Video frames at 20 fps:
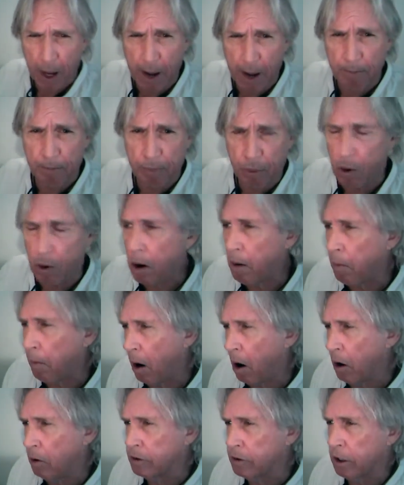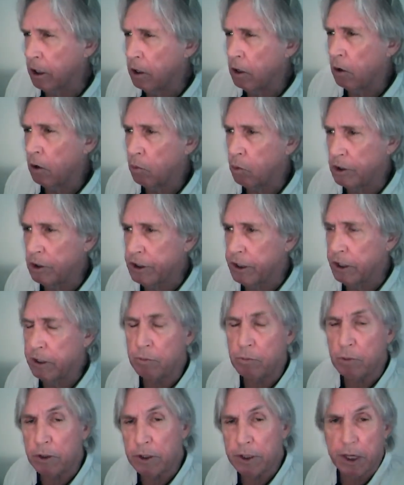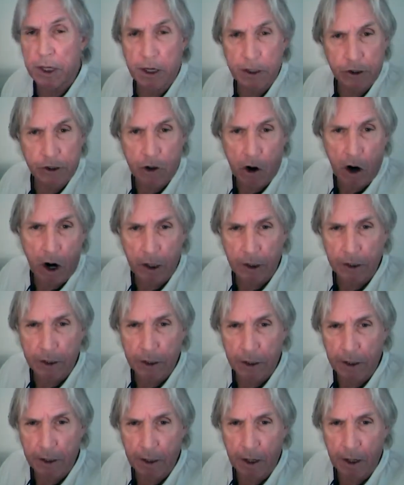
and promos were generally in target